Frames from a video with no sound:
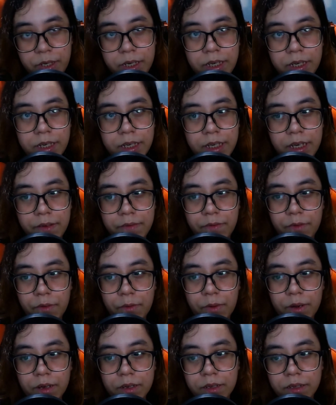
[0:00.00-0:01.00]
in the game for a
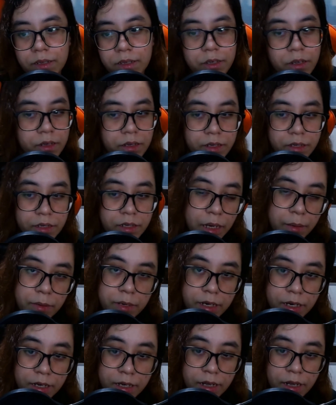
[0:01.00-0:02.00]
while.
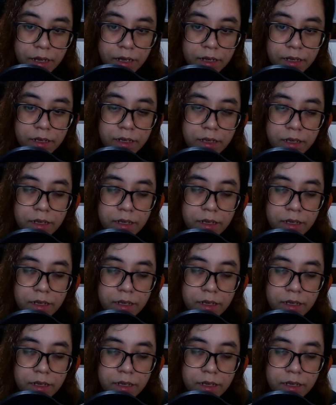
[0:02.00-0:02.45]
Yamanaka